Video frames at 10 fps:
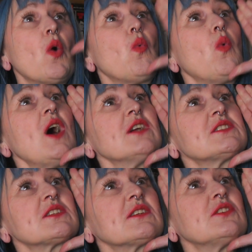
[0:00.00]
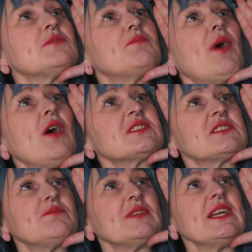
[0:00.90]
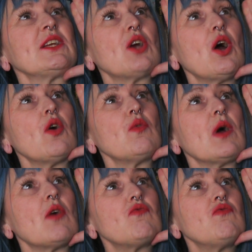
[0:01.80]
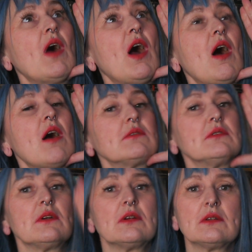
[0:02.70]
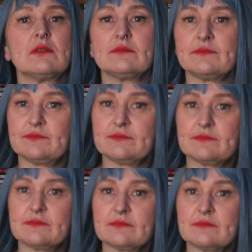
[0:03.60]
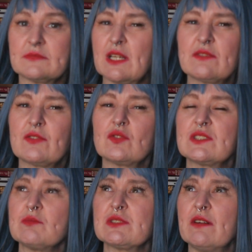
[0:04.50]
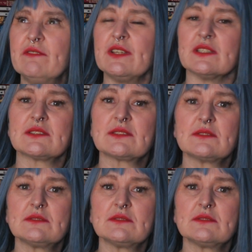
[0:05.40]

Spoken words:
what could possibly go wrong? I thought it was obvious.